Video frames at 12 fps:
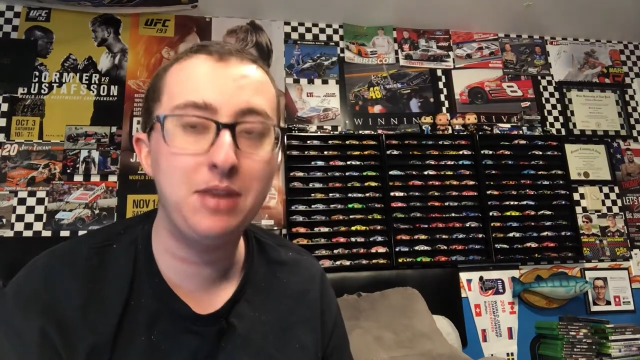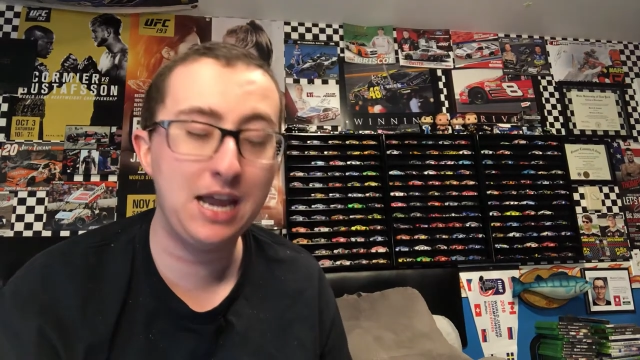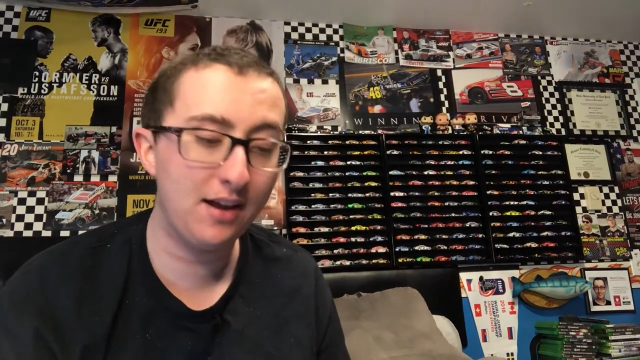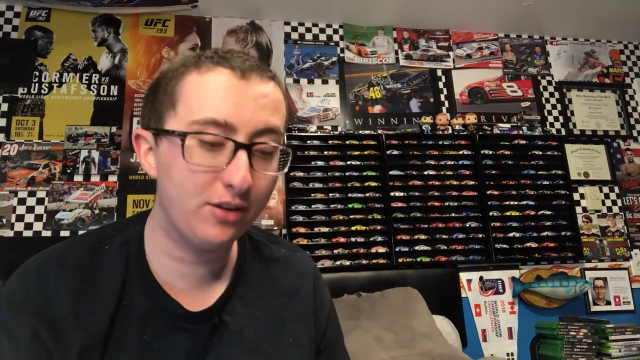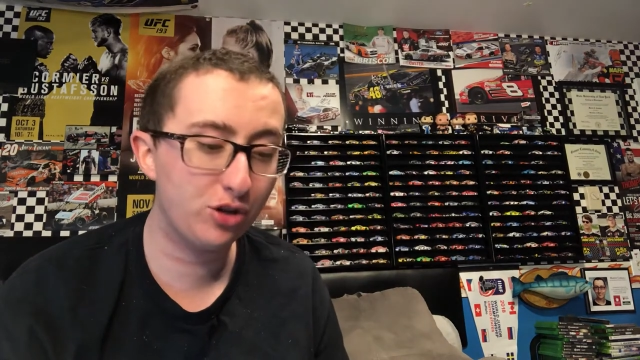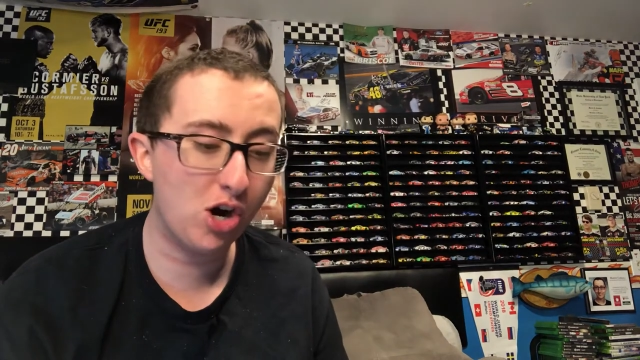
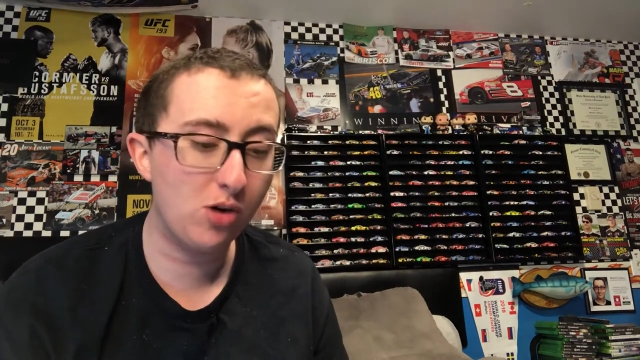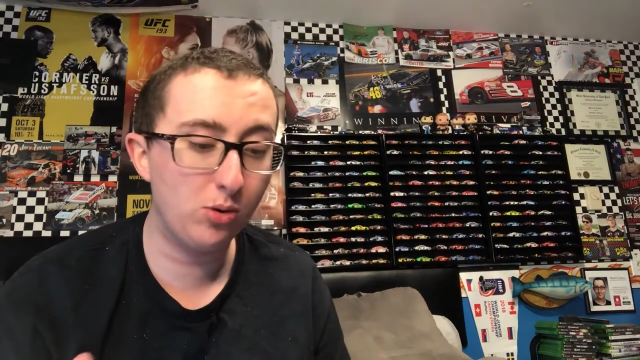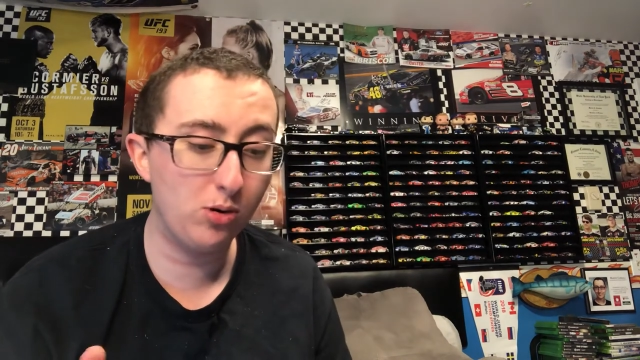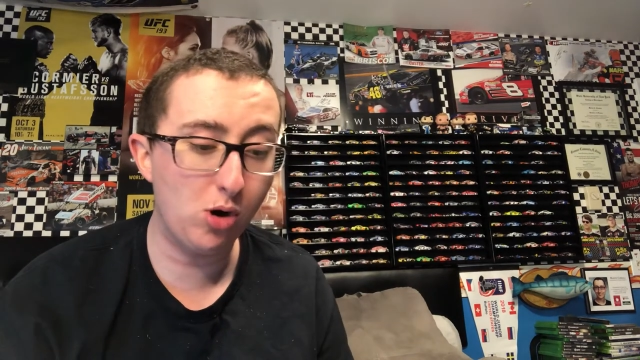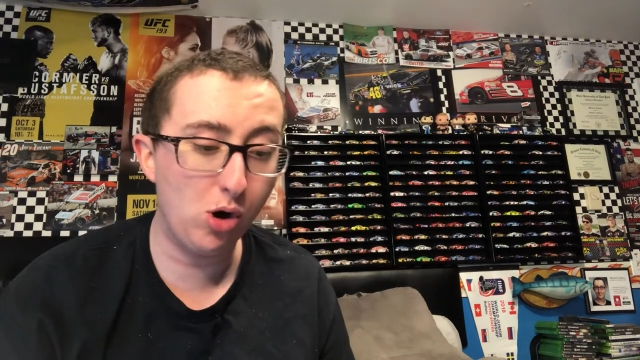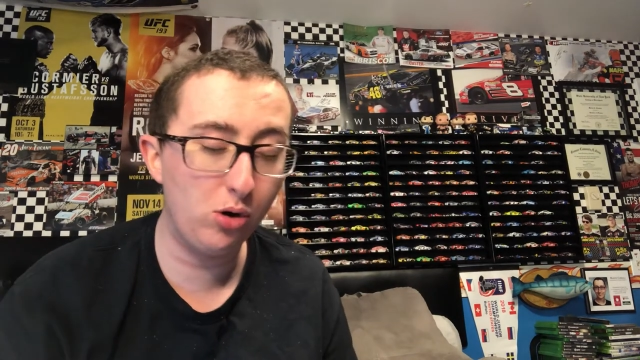NASCAR
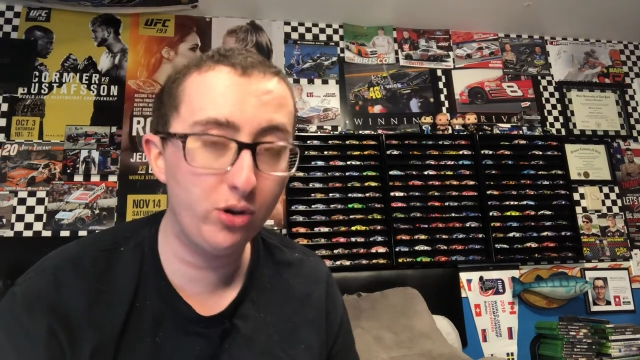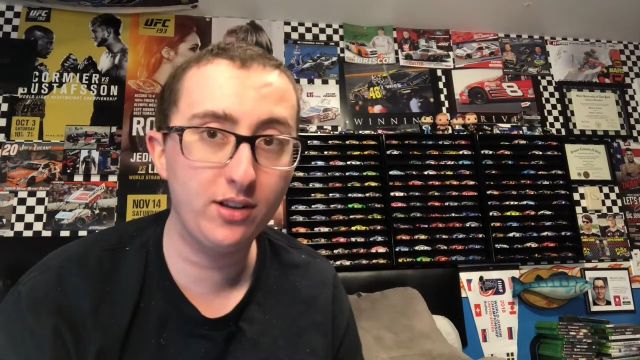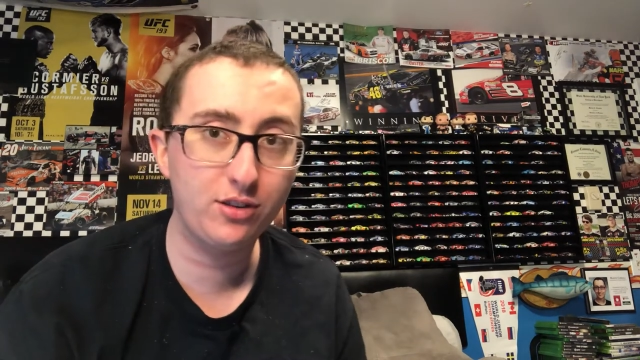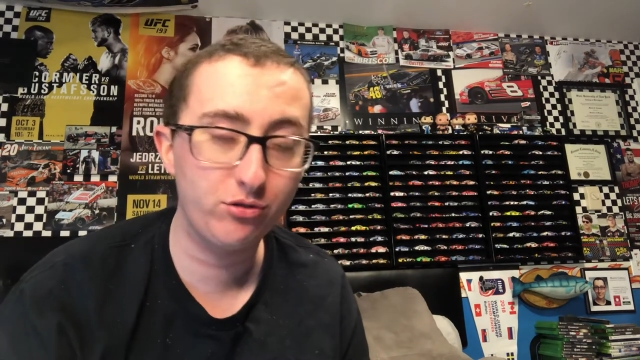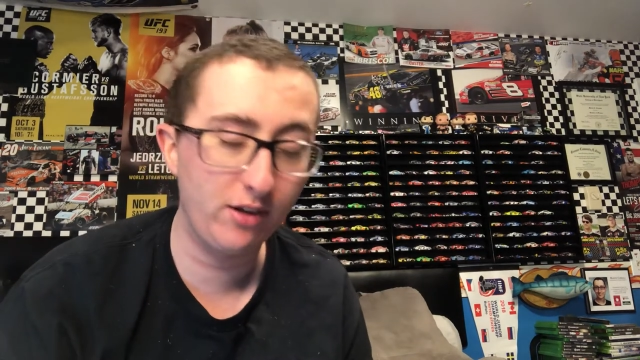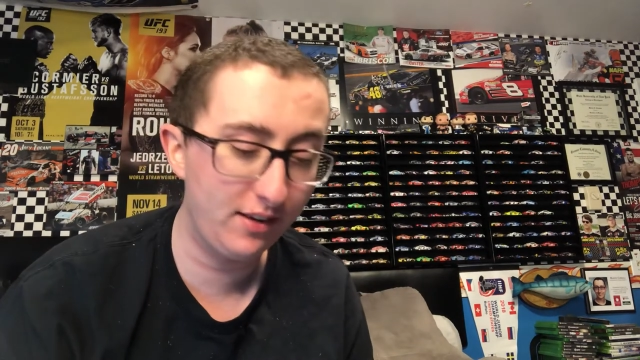will hold
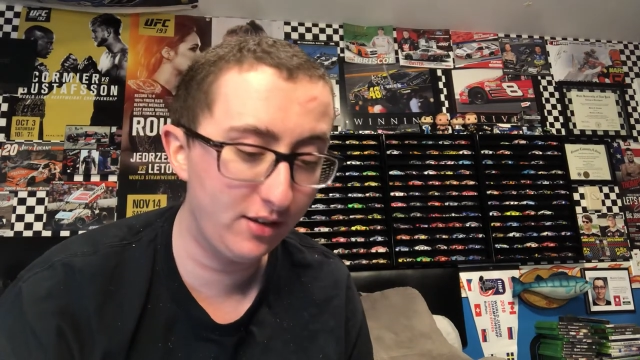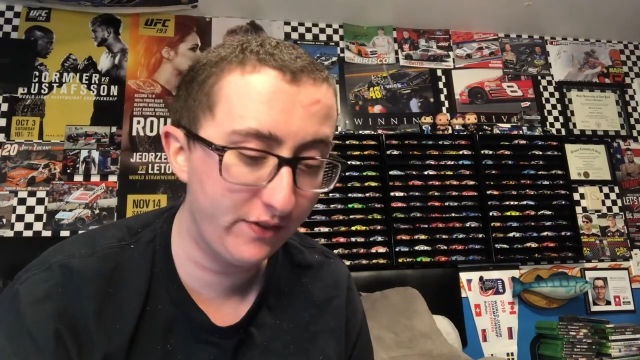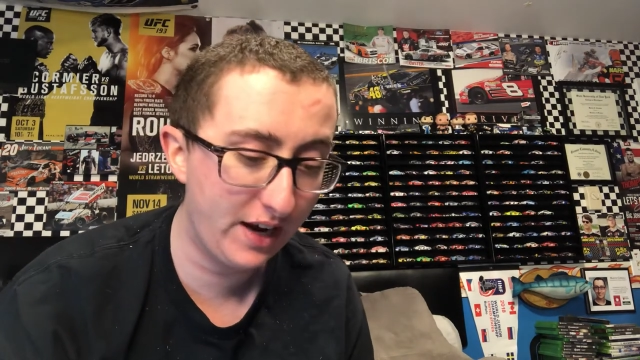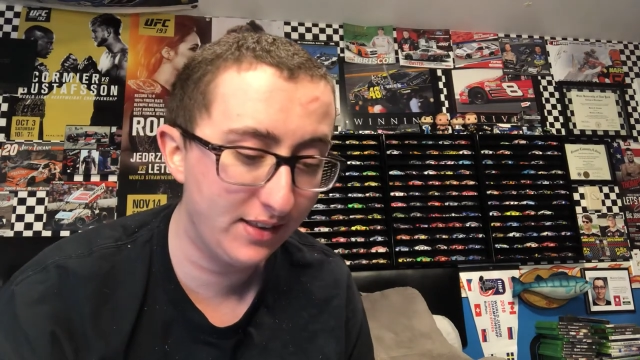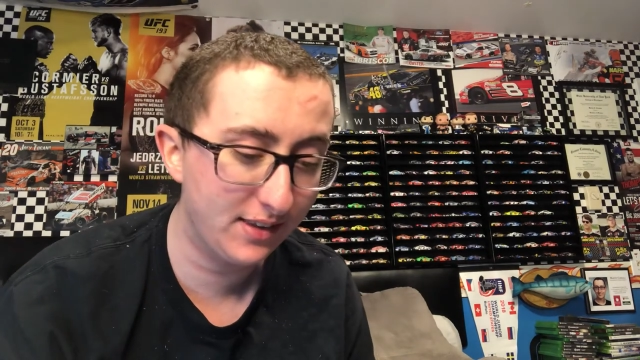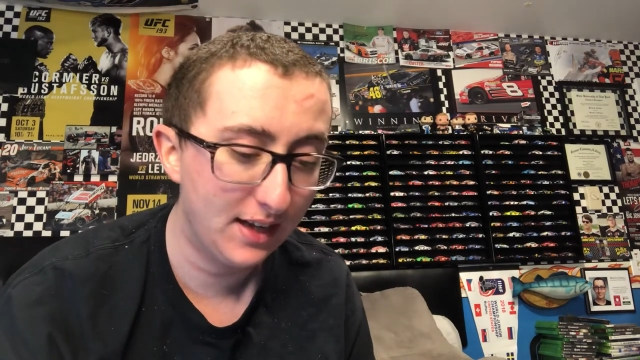its race
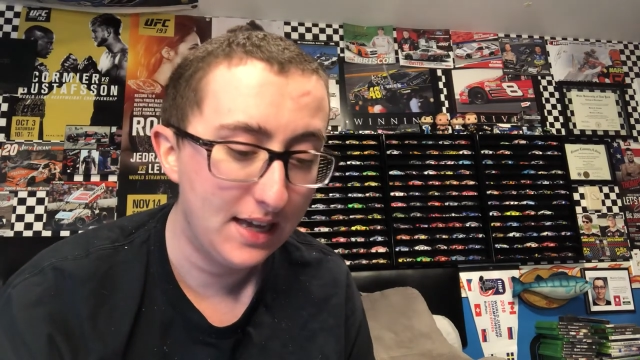events